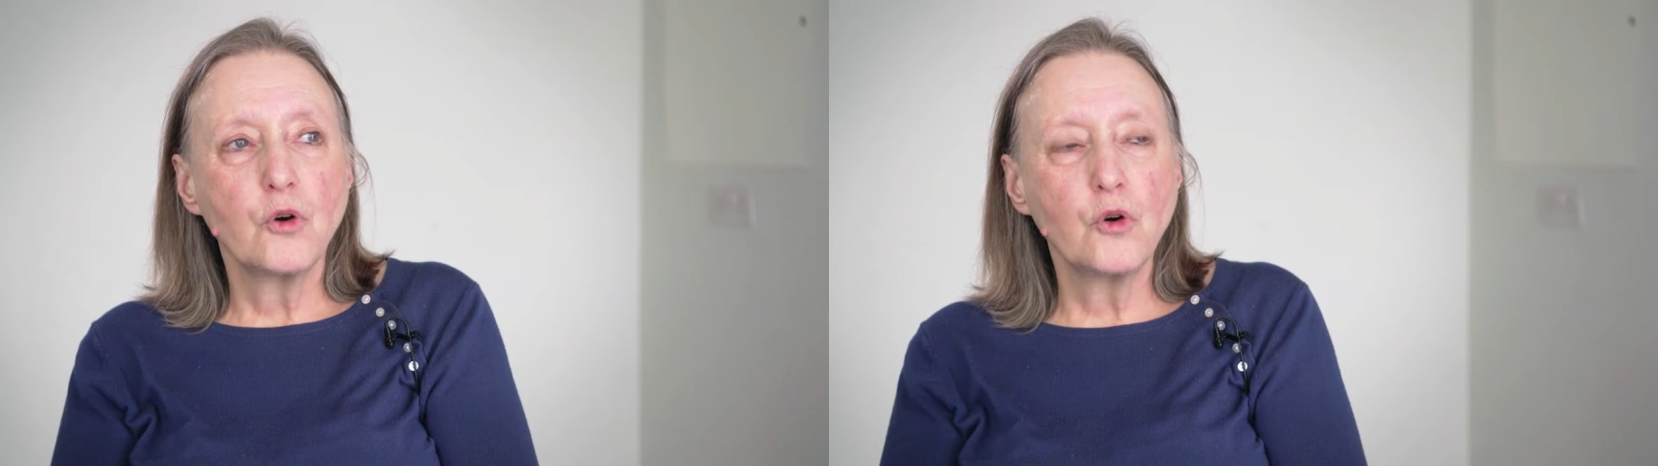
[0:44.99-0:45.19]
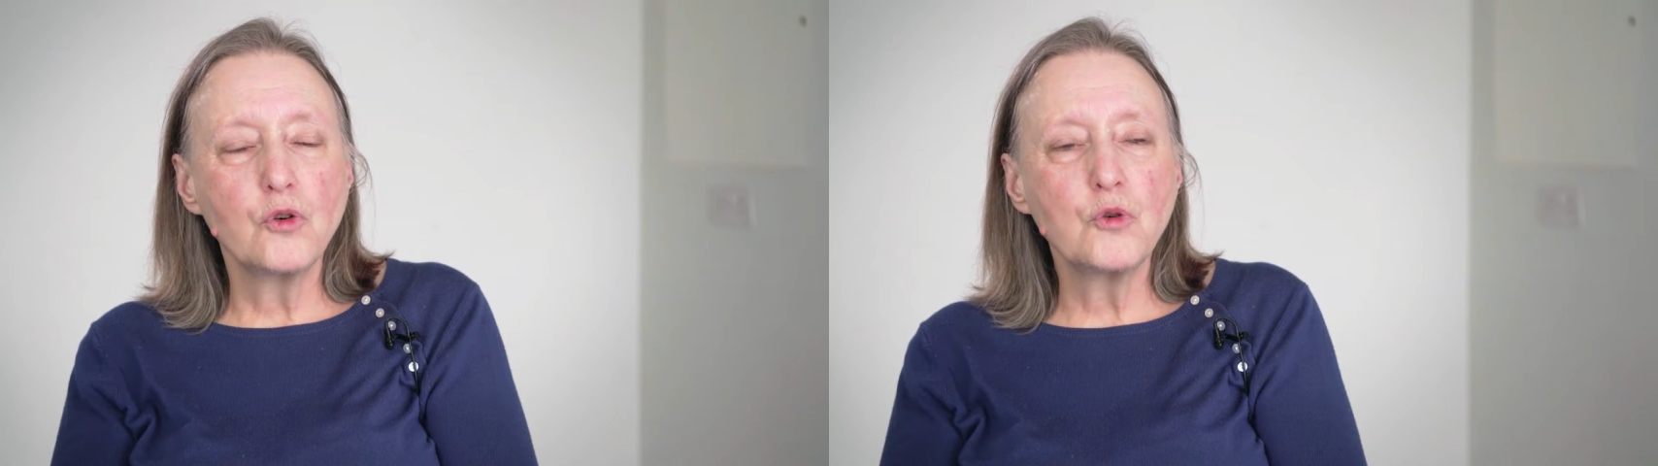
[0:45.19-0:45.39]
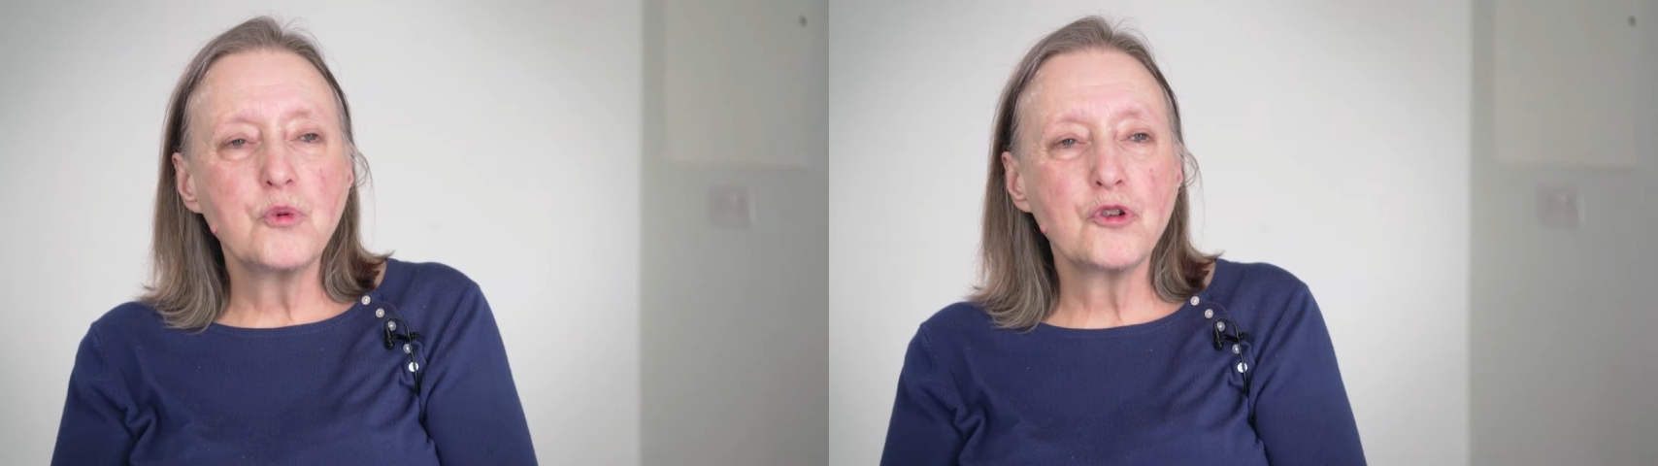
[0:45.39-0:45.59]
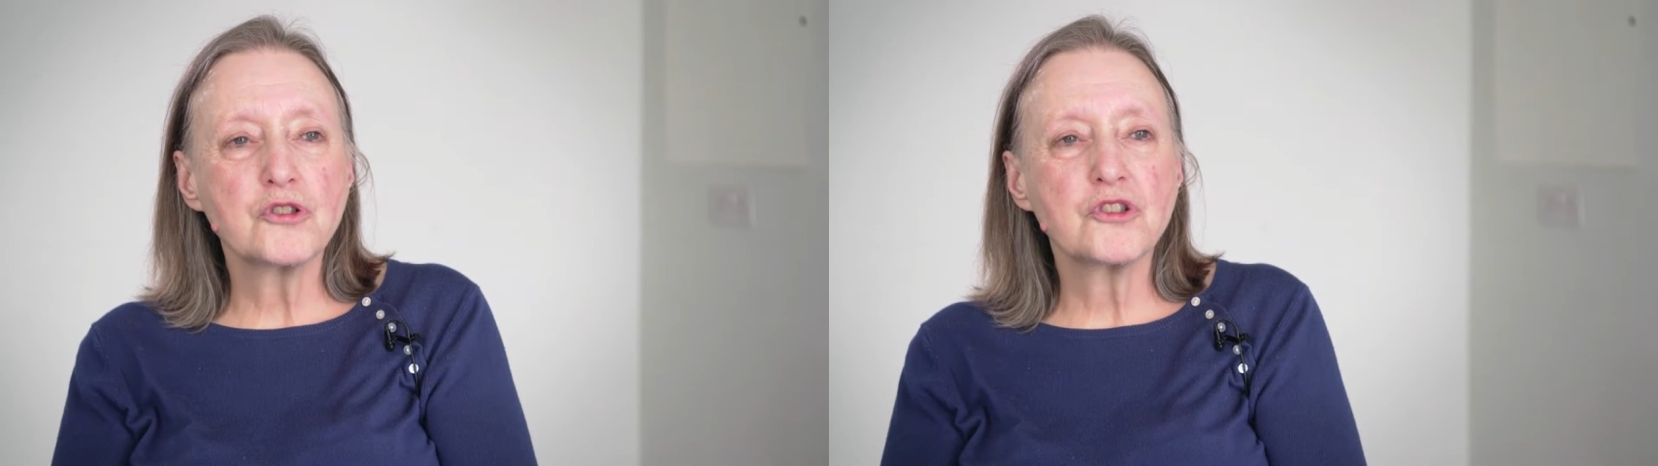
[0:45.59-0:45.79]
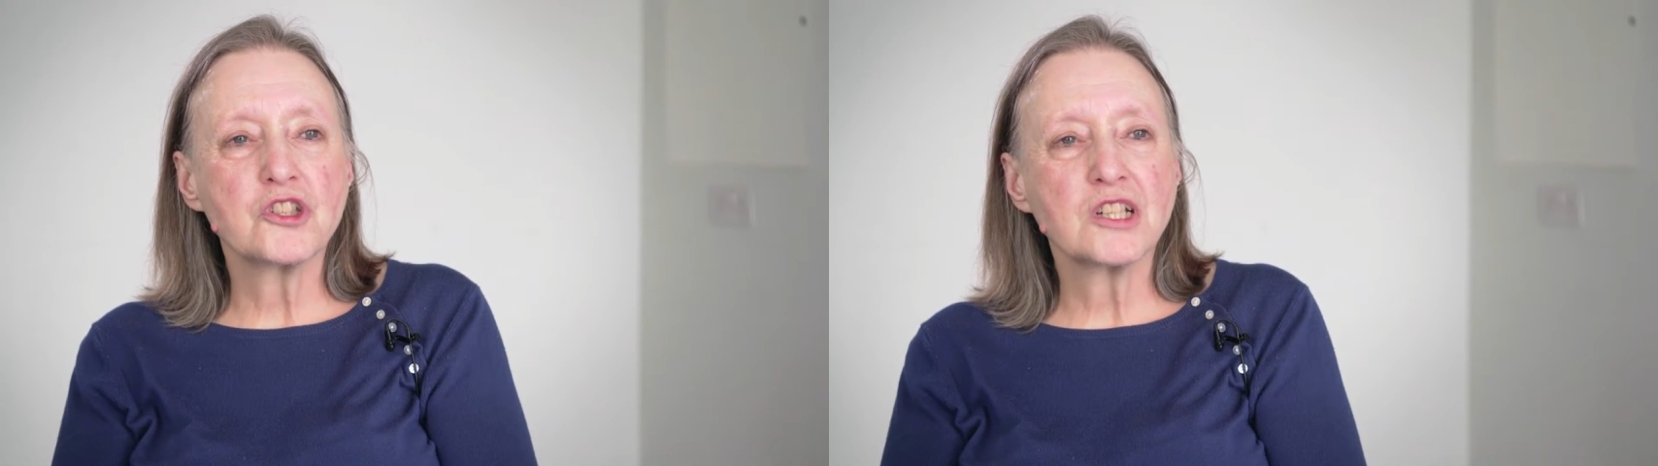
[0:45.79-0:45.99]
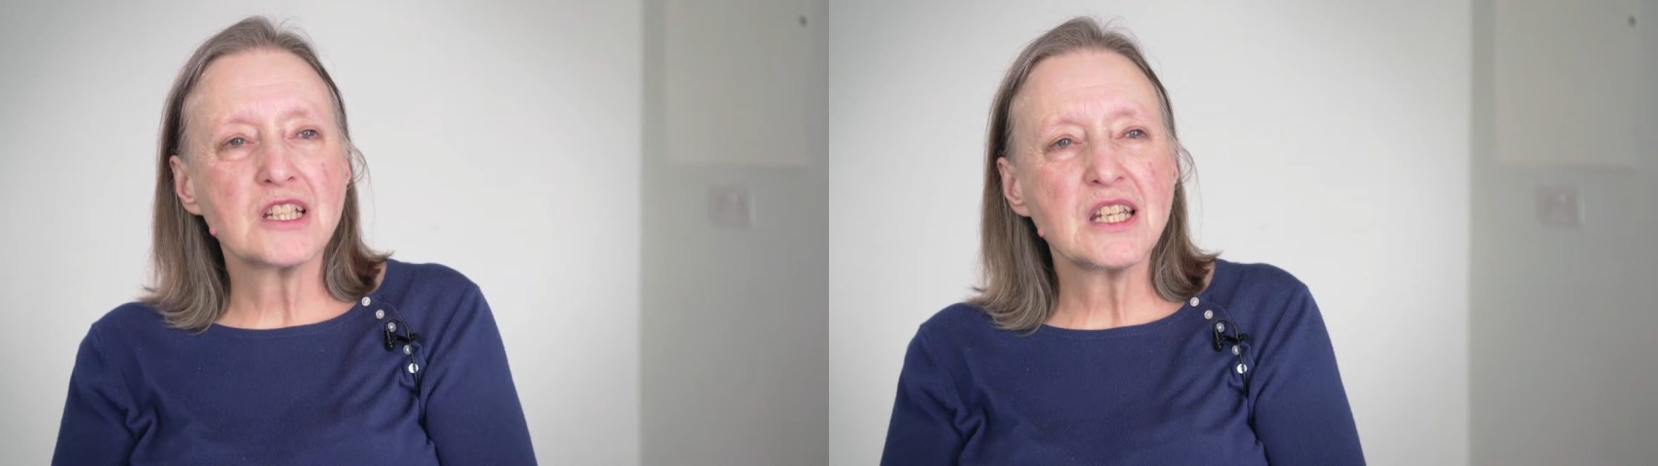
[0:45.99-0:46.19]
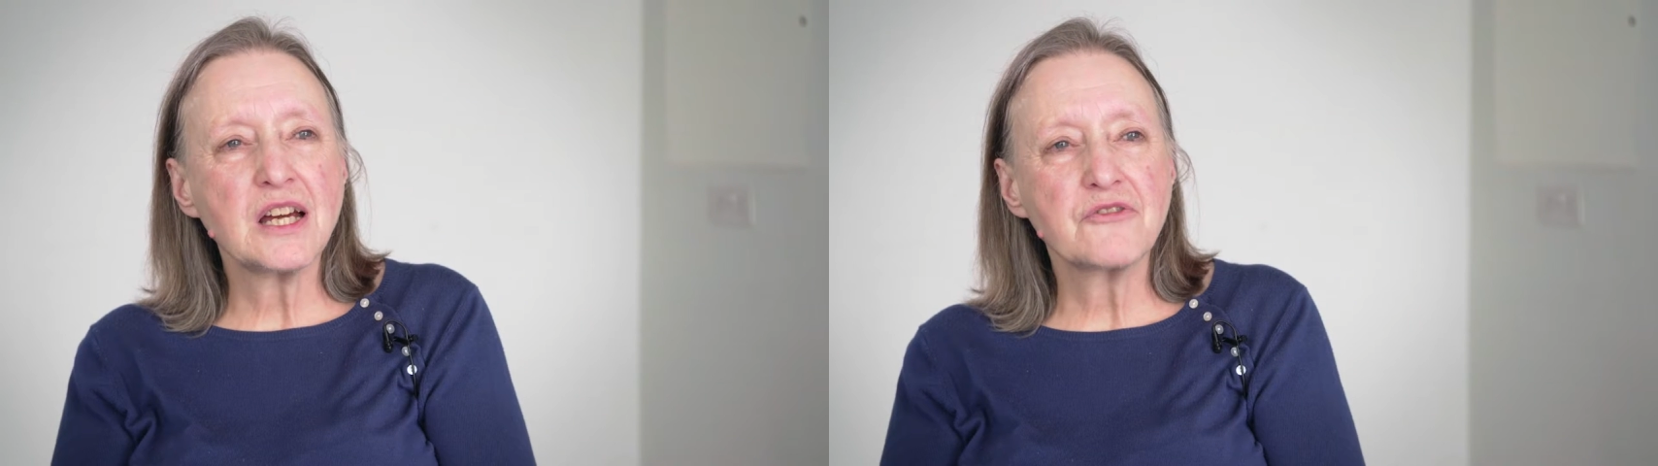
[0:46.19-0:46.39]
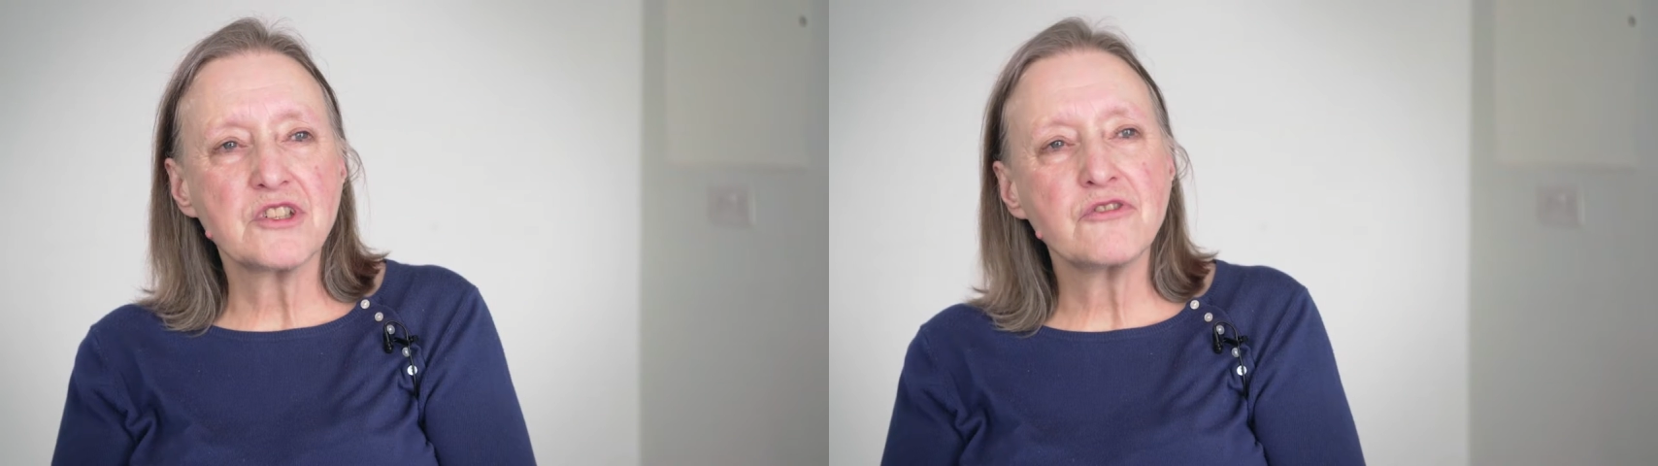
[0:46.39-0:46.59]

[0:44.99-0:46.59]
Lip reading: all projects have